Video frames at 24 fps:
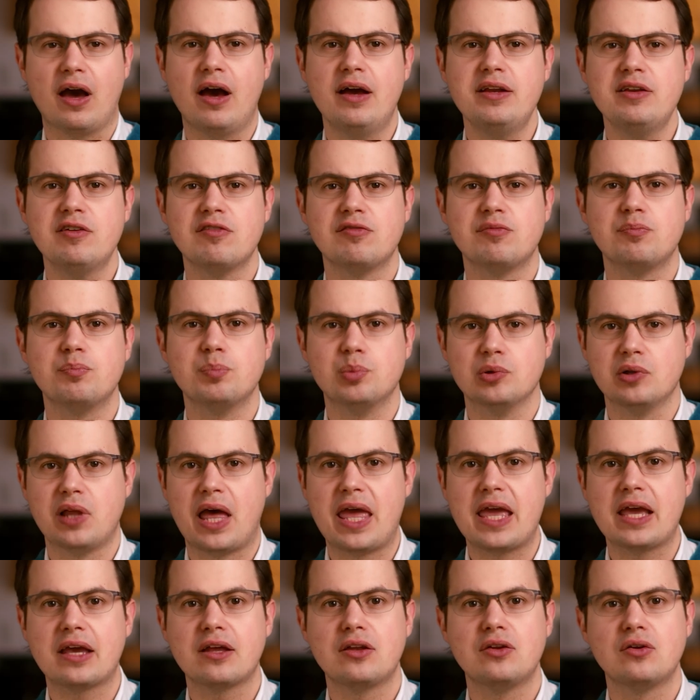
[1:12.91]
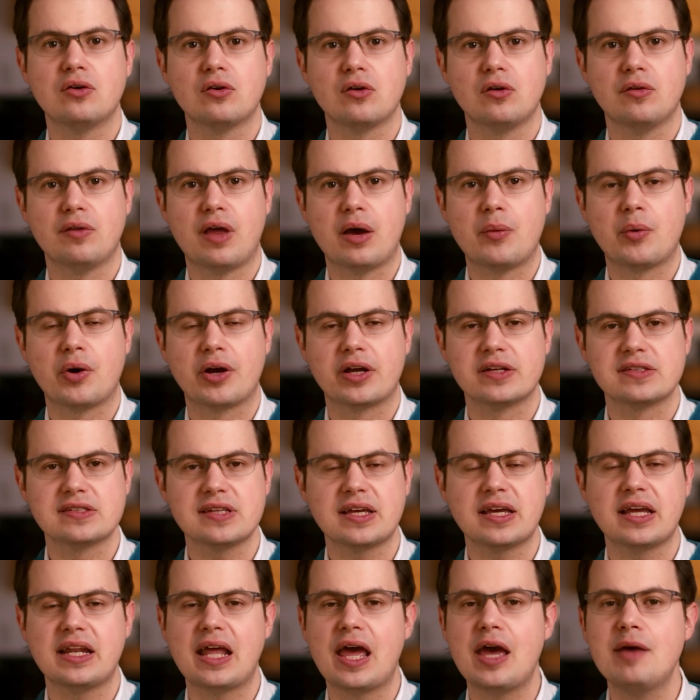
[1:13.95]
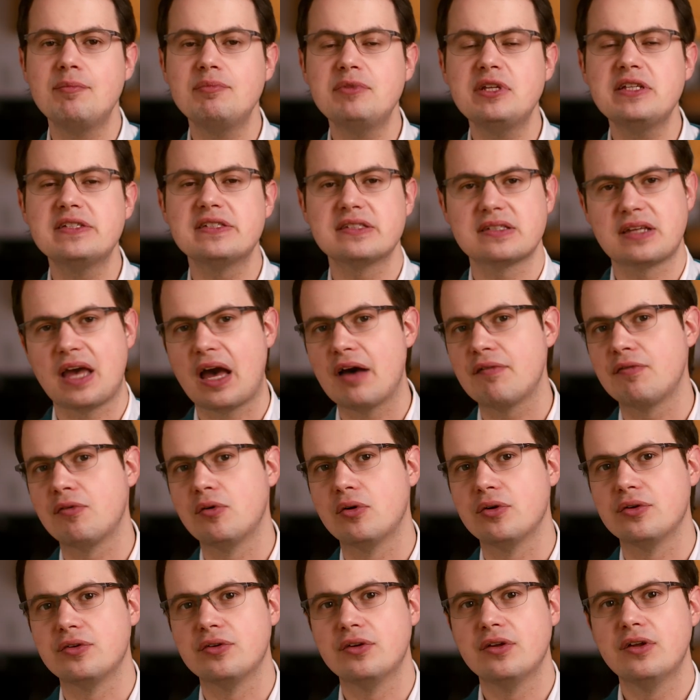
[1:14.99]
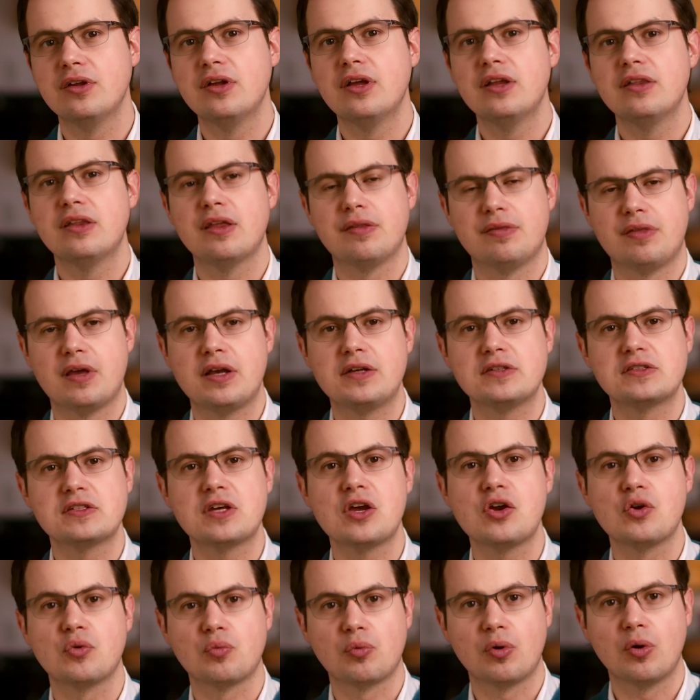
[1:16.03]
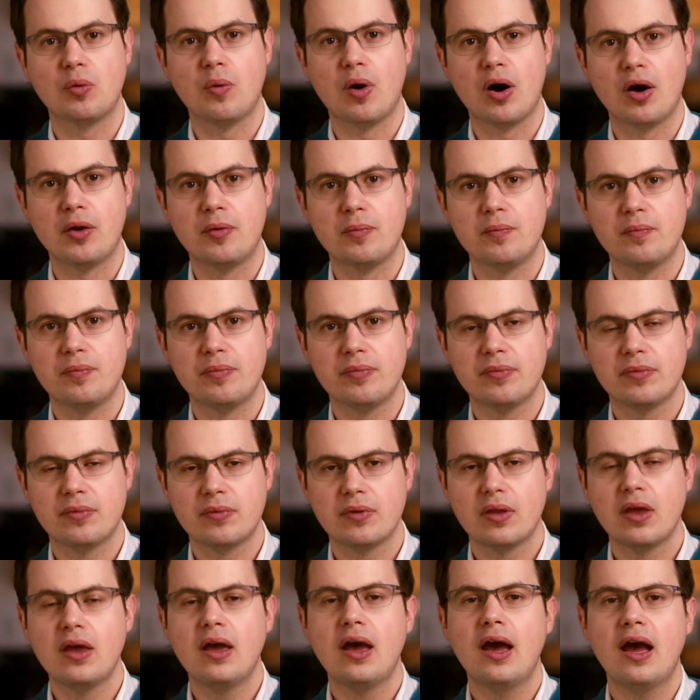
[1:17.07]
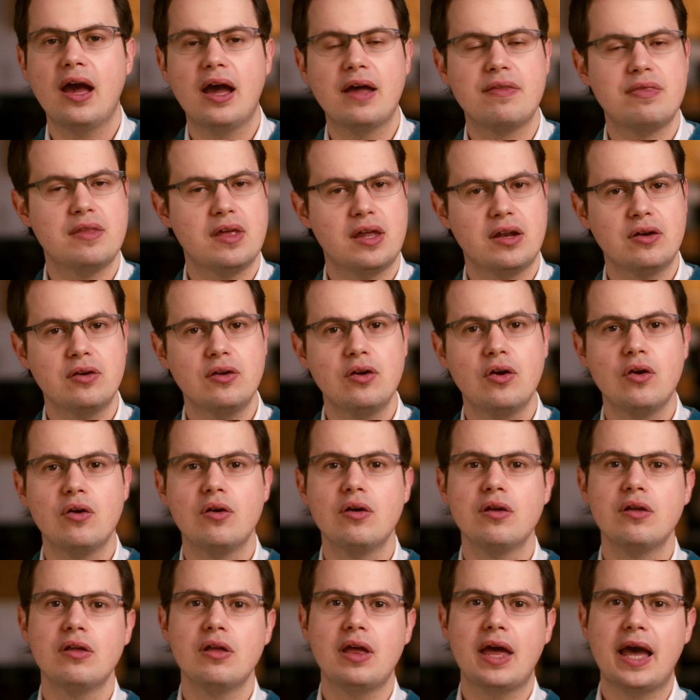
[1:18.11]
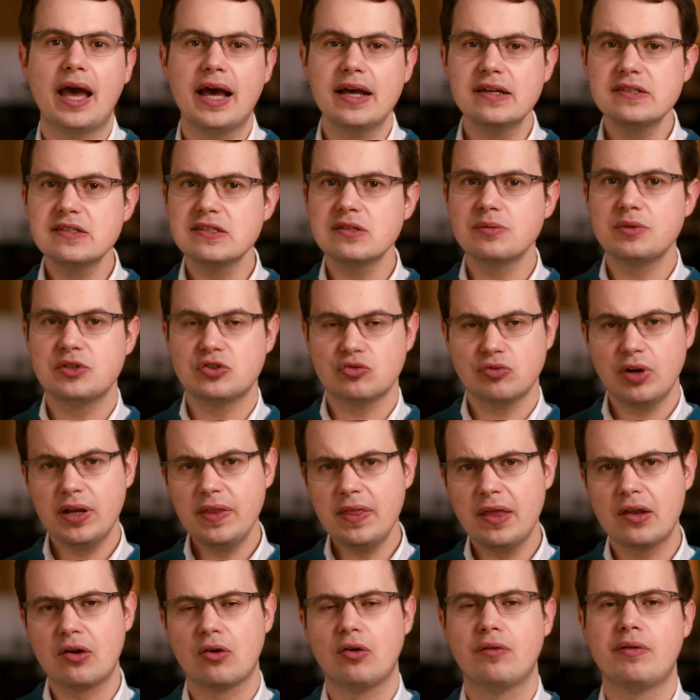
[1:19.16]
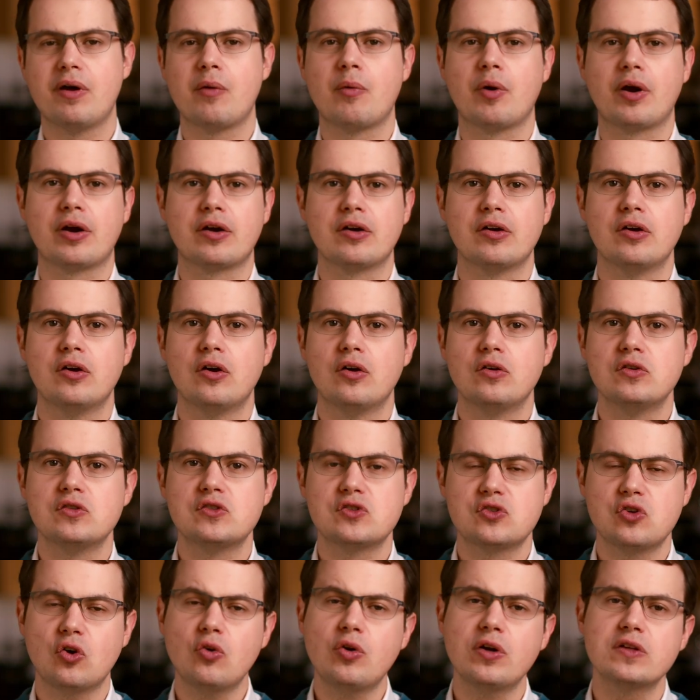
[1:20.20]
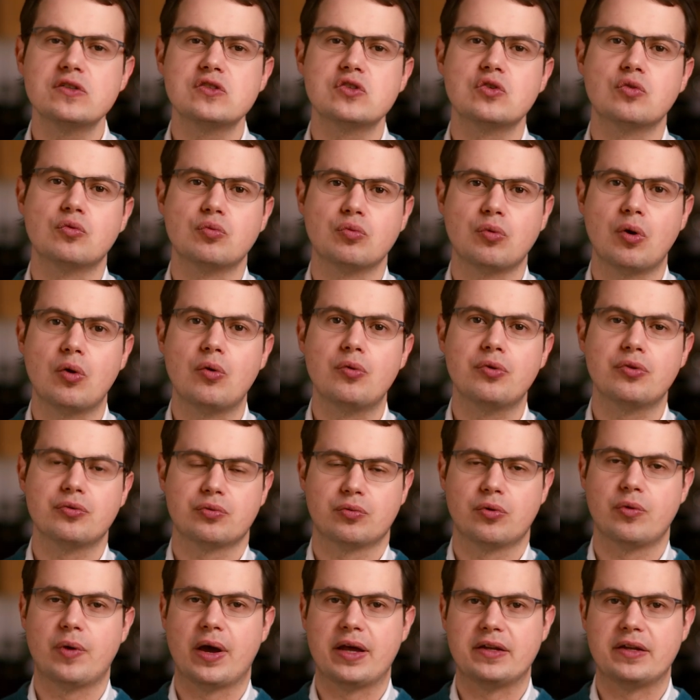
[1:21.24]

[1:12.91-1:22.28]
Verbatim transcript: kind of blank neural network. It's like an empty scaffold that things can grow on. And then, as we train the neural network, circuits grow through